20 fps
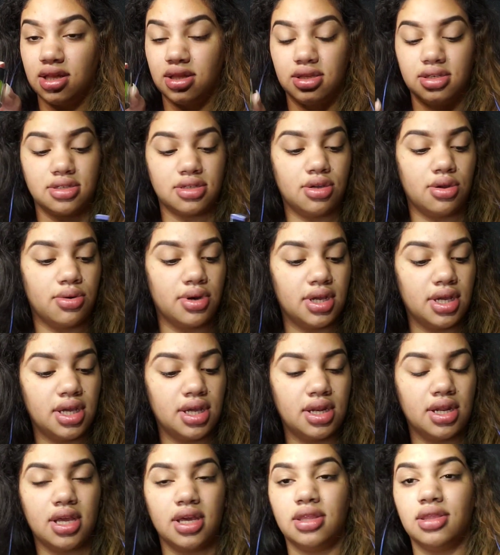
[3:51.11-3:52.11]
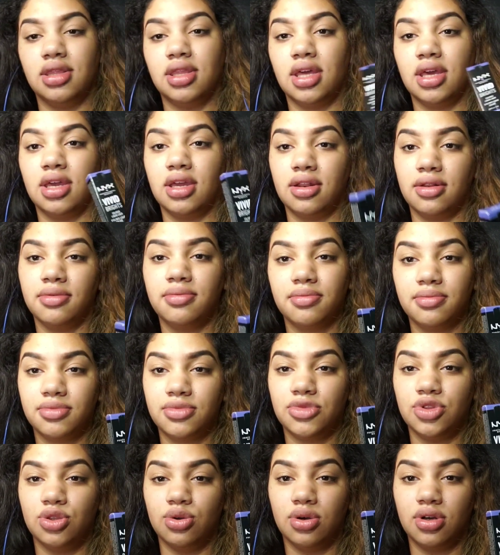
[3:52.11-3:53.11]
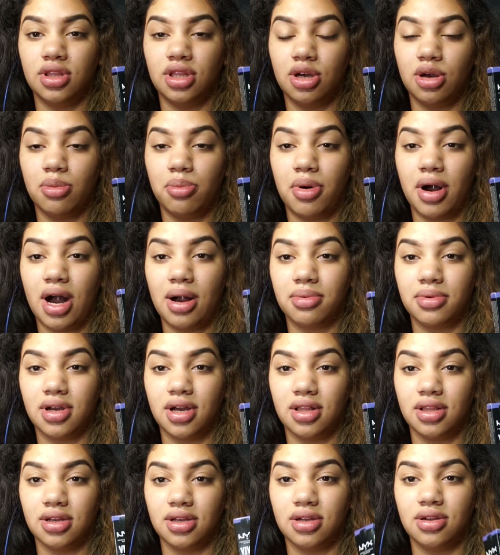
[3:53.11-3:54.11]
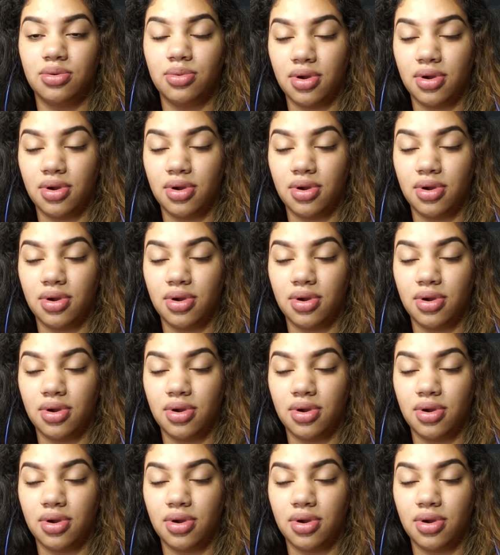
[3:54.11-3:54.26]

this green, and then do a little pop color